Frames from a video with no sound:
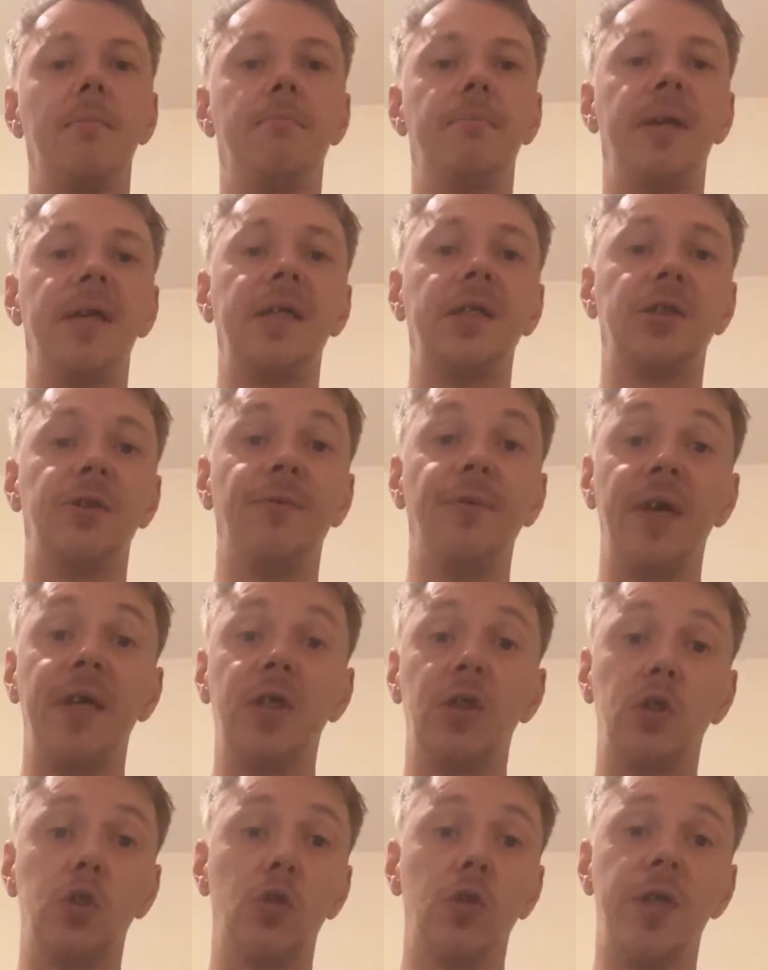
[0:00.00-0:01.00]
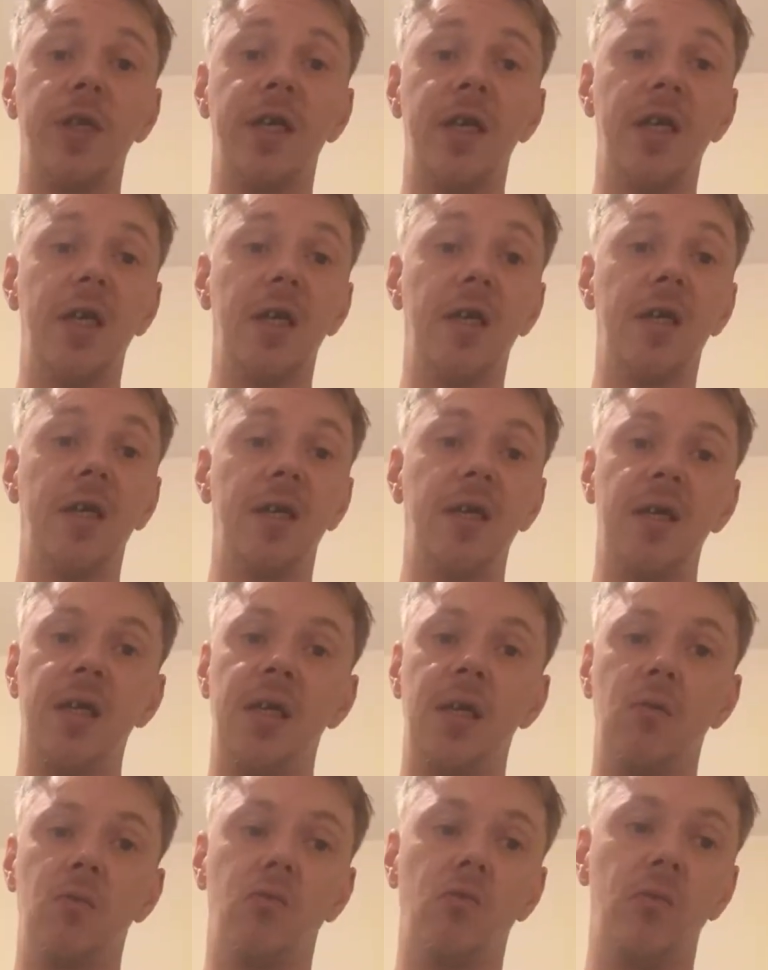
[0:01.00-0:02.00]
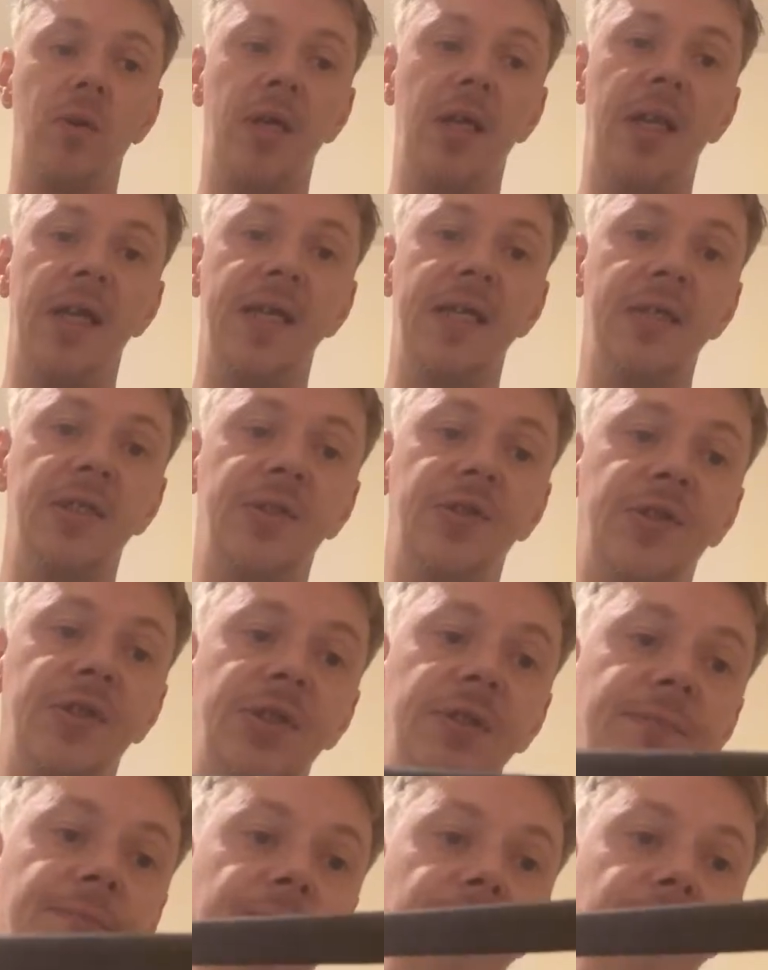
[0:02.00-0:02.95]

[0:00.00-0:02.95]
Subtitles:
piece of history here. It really is.